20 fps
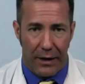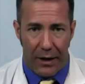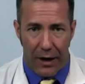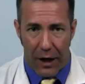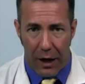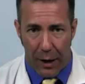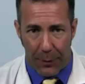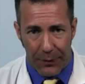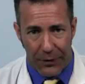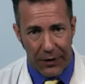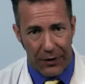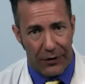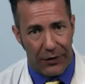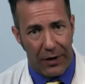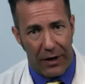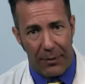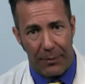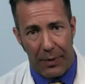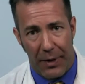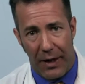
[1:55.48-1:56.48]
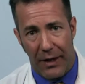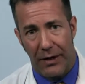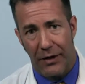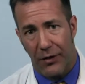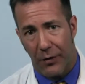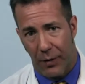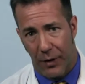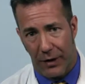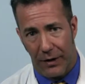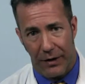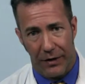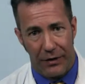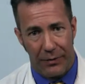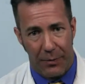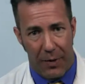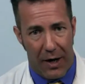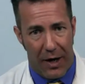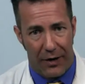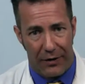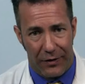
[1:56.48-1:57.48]
helps get you out of pain as quickly as
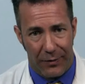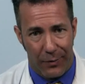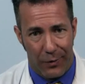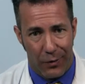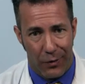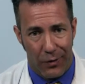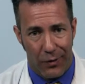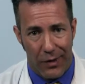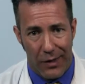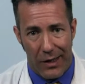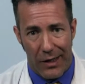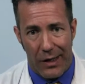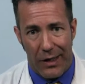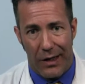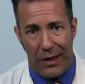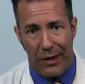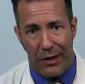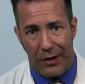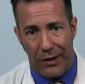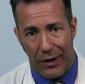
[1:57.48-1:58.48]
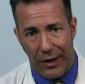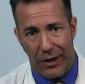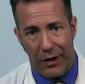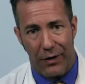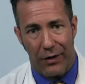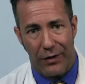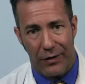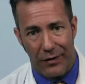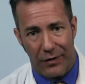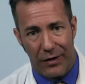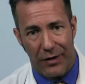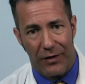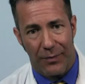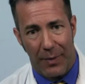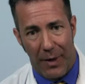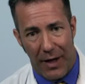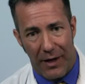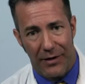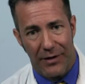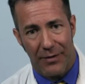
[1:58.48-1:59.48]
possible, decreases the
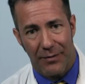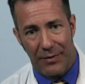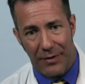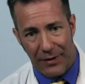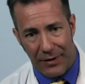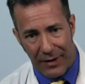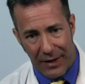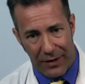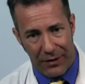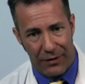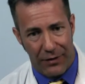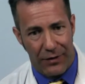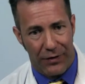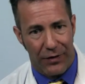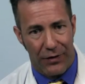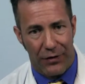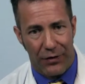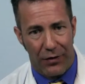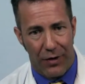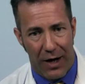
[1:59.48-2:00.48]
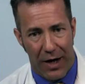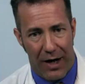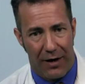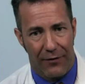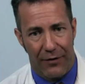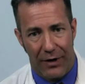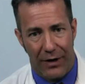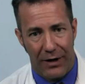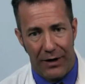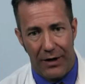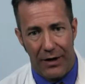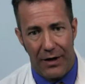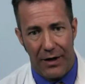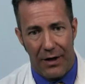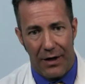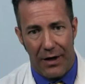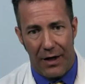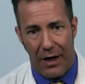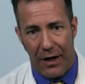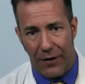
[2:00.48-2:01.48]
spasms and tenderness that you're having,
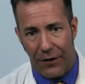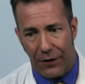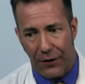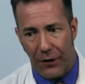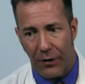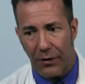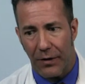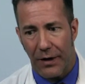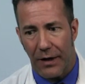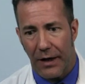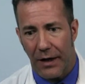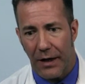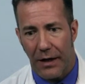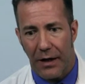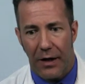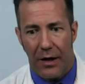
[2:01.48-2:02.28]
and thirdly,